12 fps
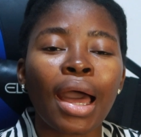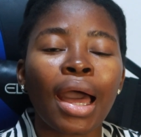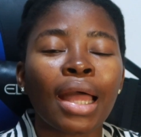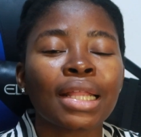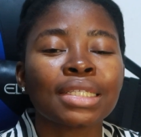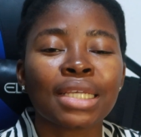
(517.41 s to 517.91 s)

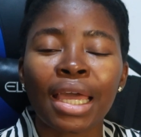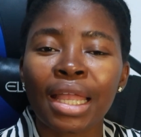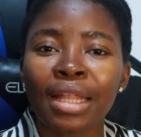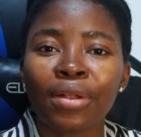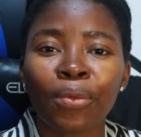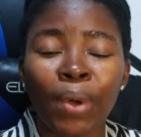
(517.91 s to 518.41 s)
and
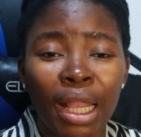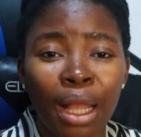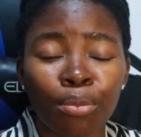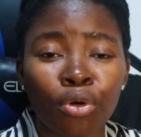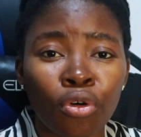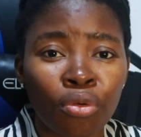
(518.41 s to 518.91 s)
then when
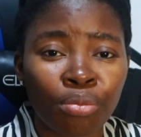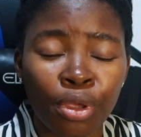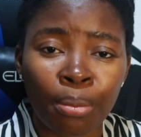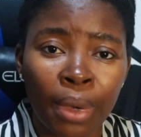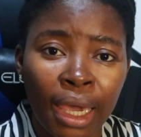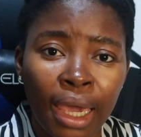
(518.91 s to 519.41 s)
i'm
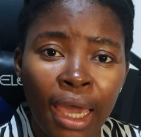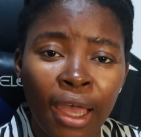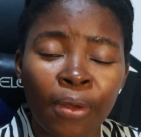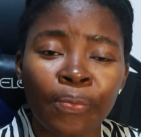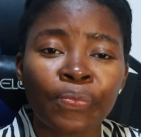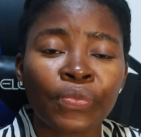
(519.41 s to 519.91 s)
combing my
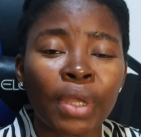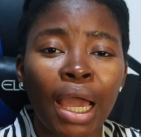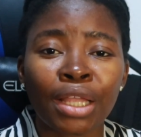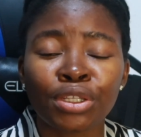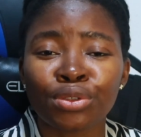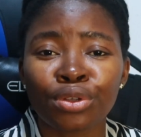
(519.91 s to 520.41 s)
hair
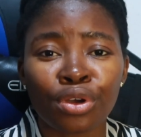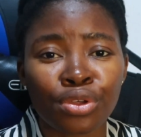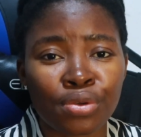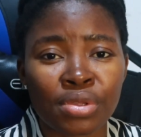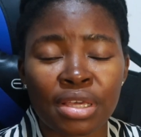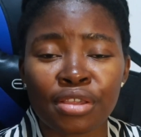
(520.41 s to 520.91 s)
i do
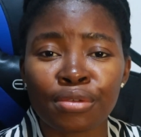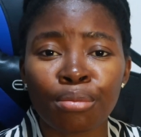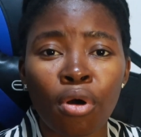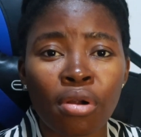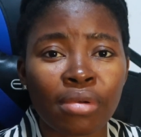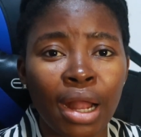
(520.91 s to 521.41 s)
not use the
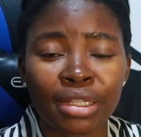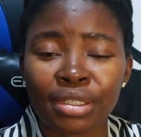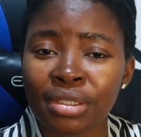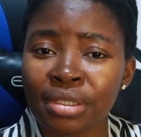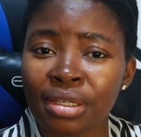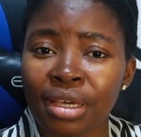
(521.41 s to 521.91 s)
small
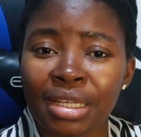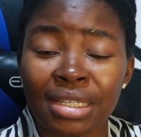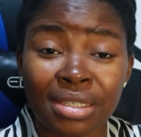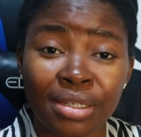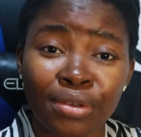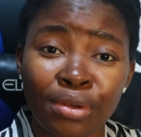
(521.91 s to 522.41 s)
rats
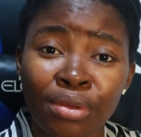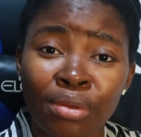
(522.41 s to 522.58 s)
to